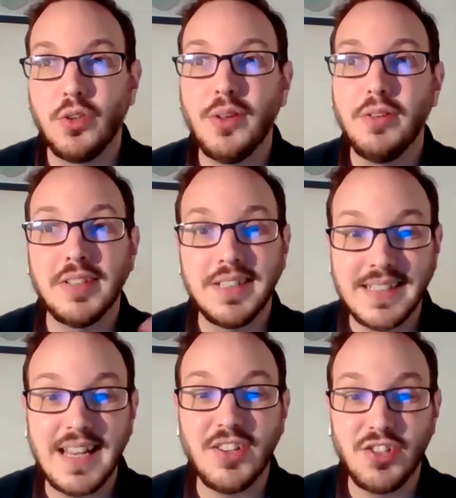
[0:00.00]
So they're
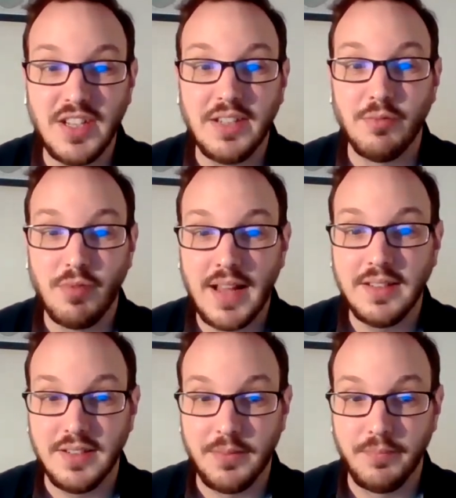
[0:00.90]
essentially
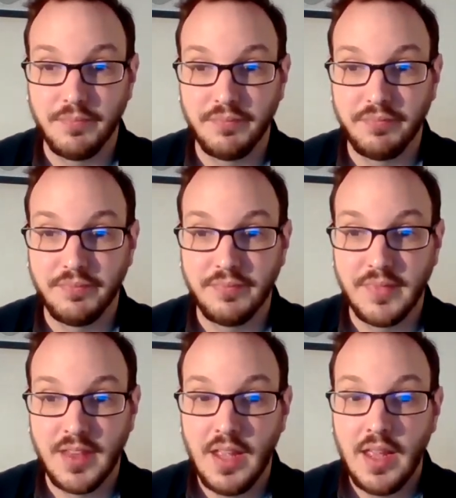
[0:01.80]
random.
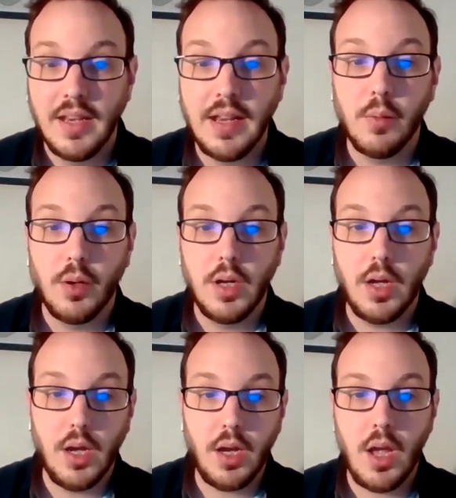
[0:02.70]
Now,
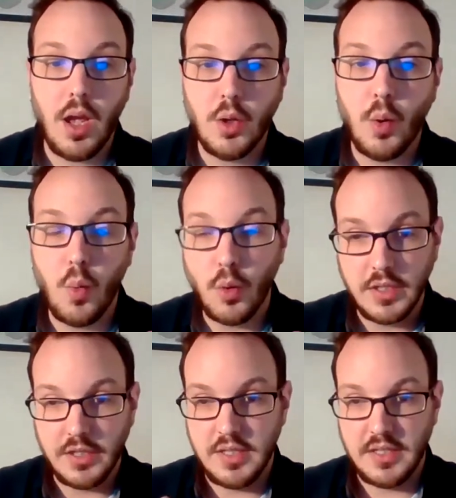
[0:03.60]

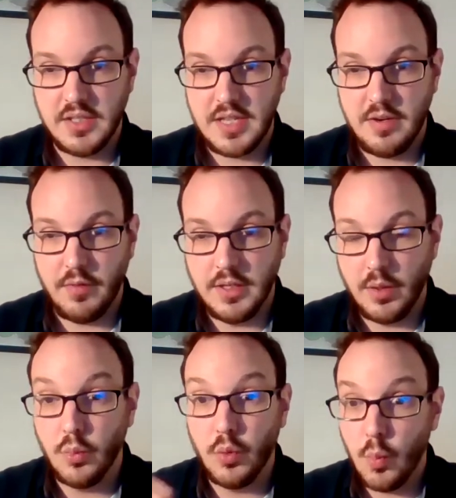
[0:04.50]
according to this theory,
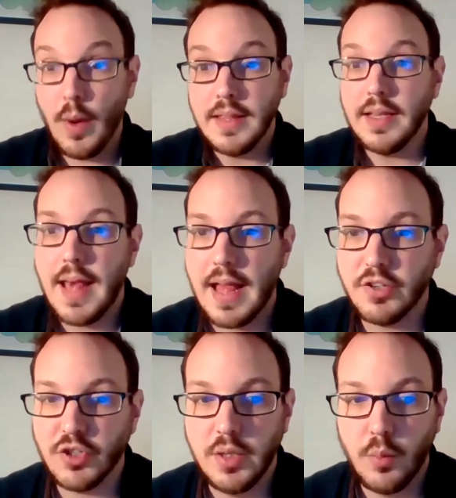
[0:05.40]
the way that it
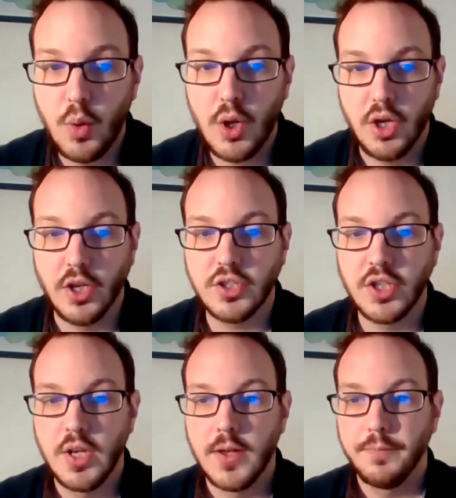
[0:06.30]
actually works,
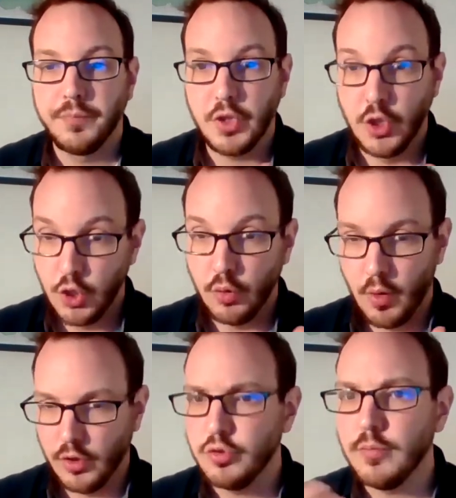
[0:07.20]

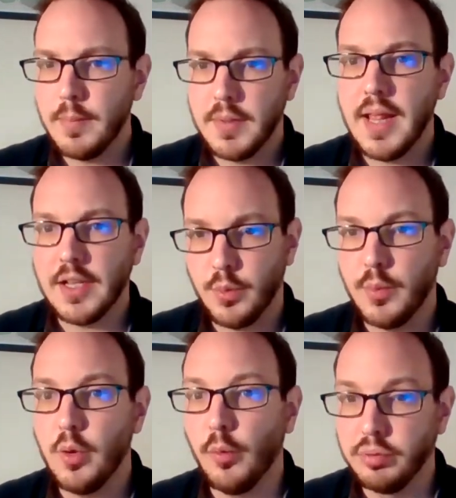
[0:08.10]
neurons, remember that's what
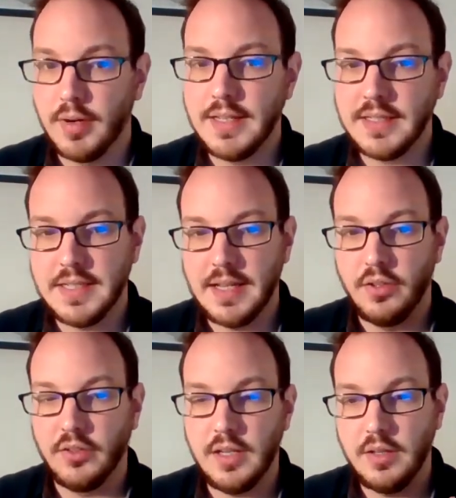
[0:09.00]
we call brain
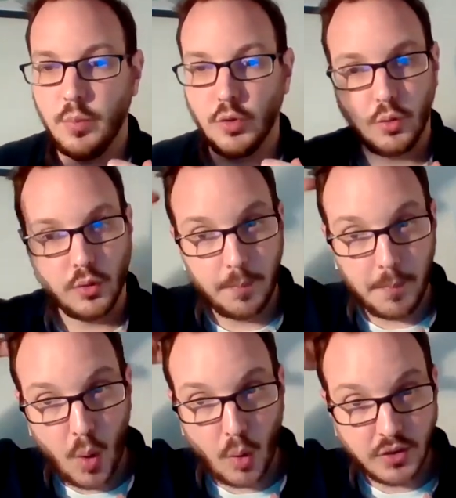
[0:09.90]
cells in what's called
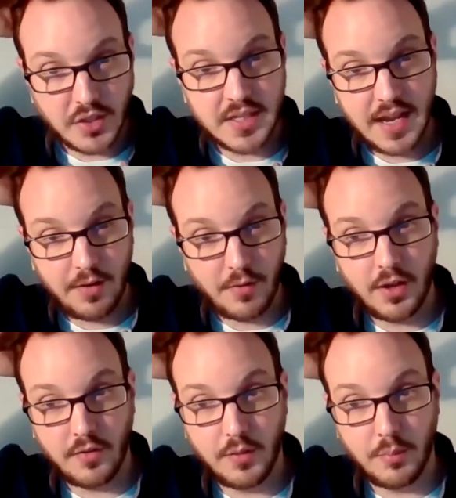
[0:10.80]
the pons
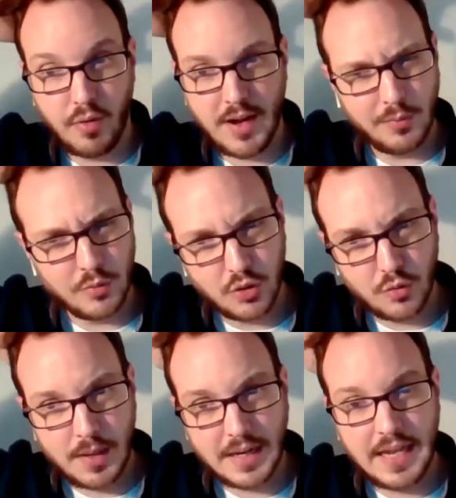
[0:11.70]
area of the brain, which is
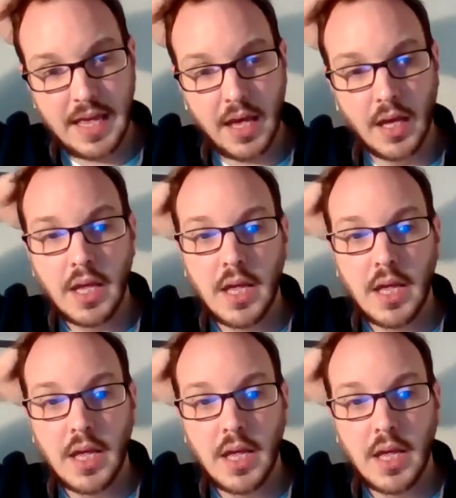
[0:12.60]
sort of back here,